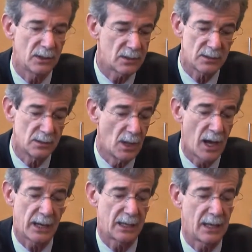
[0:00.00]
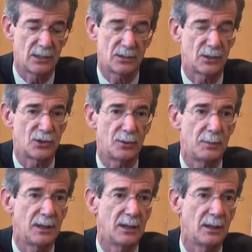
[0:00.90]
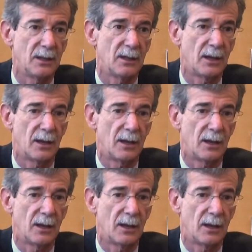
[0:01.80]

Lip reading: This is not a case that should be,